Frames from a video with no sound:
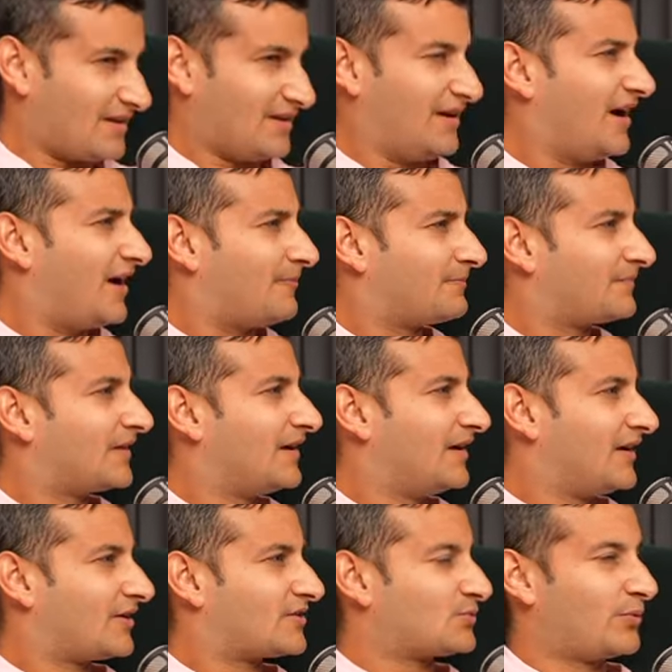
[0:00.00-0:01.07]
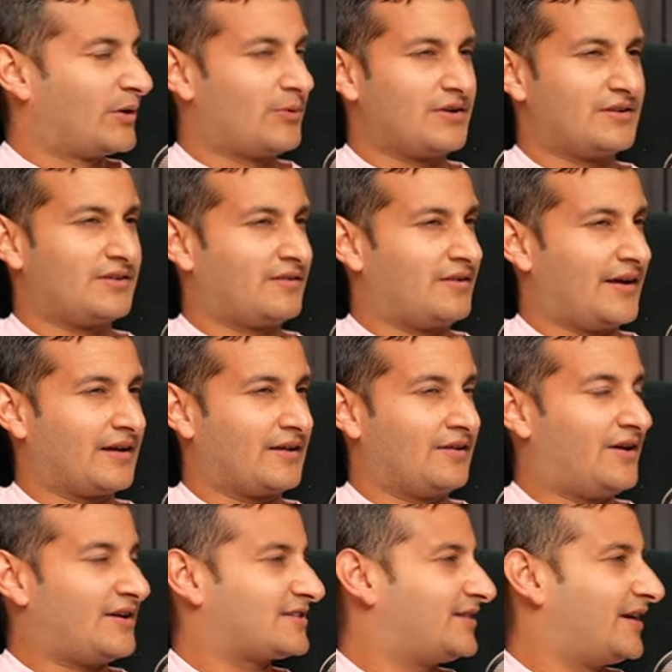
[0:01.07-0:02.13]
got to be yeah. collaborative. Because we were like
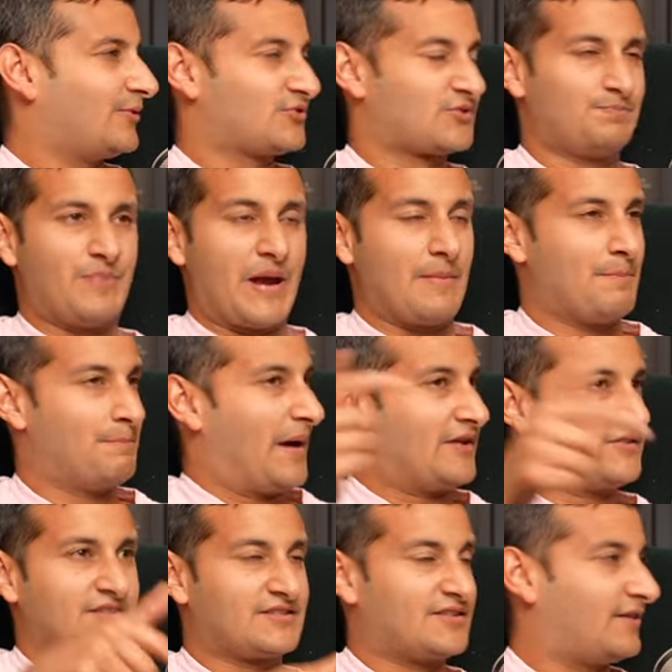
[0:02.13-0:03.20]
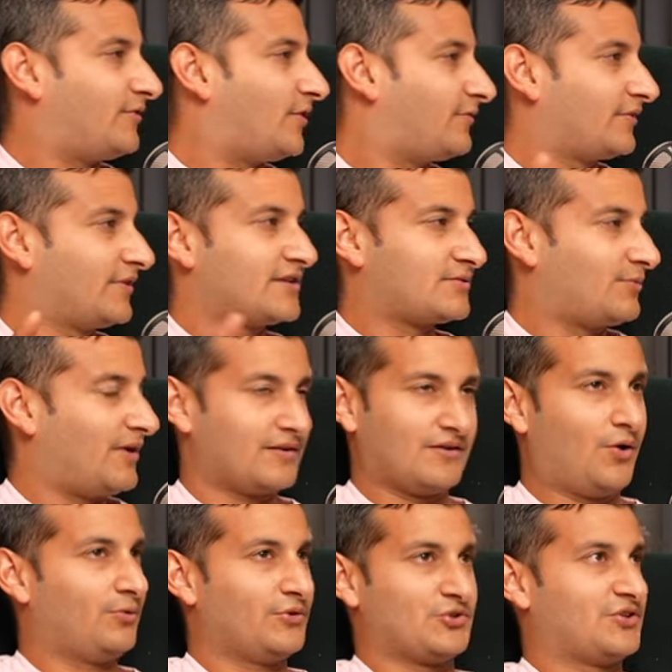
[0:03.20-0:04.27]
last night, we were just b bouncing stuff off of this. We're
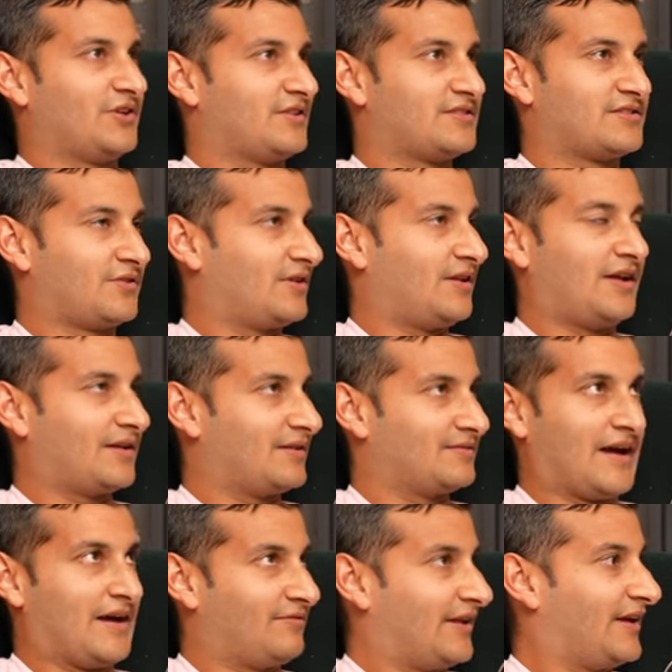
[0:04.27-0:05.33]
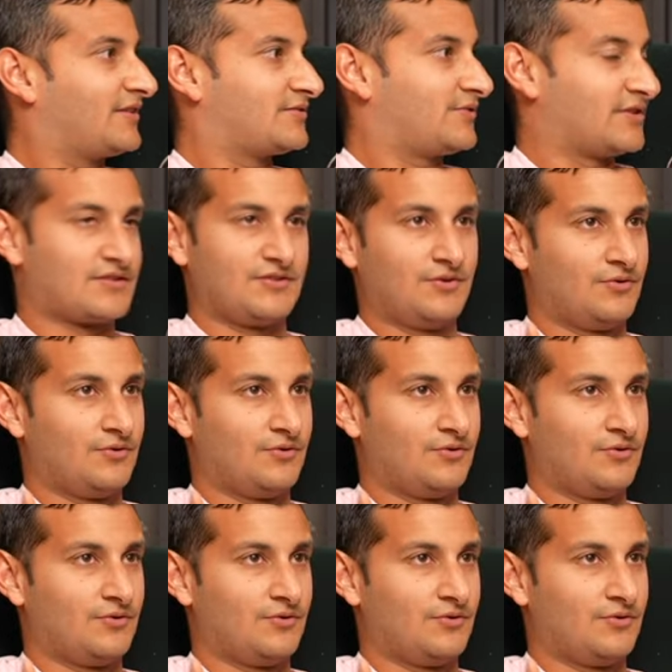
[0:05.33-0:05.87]
like, holy shit, this is going to like have legs for this